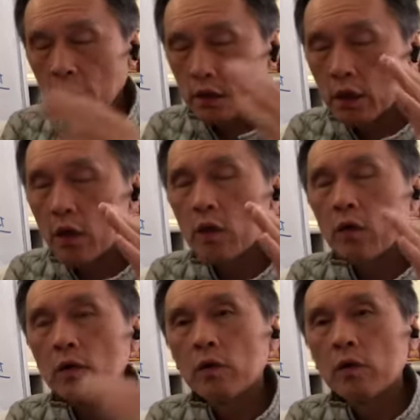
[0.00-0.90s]

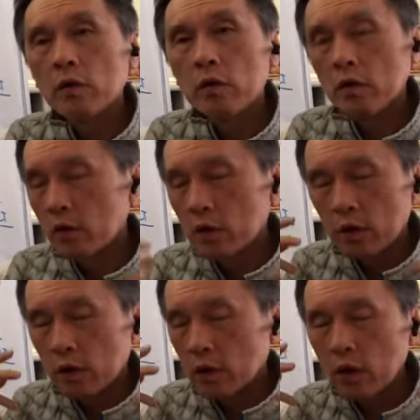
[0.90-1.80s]
So
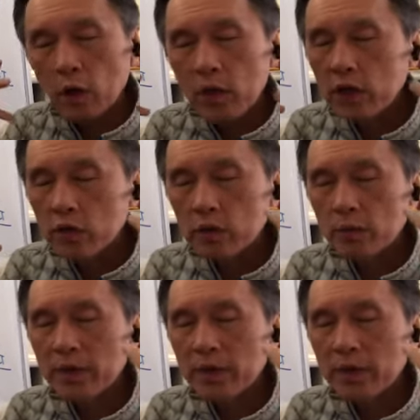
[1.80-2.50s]
your Wing Chun